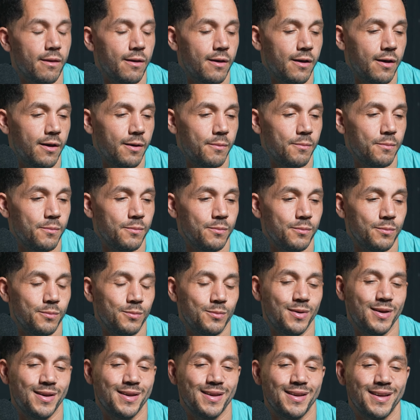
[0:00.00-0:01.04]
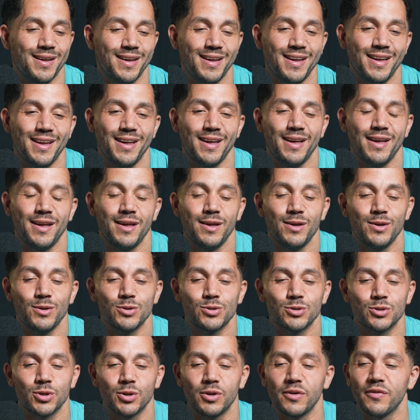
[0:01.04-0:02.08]

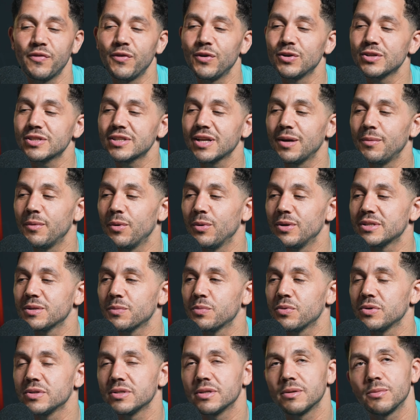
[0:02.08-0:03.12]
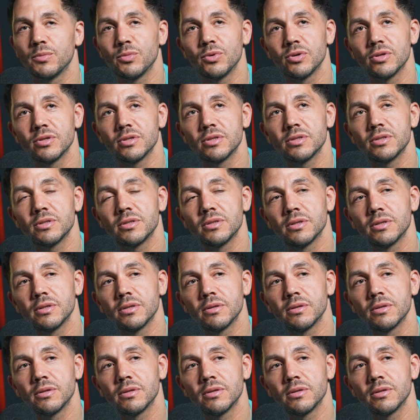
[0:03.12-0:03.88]
So the first time I went to prison was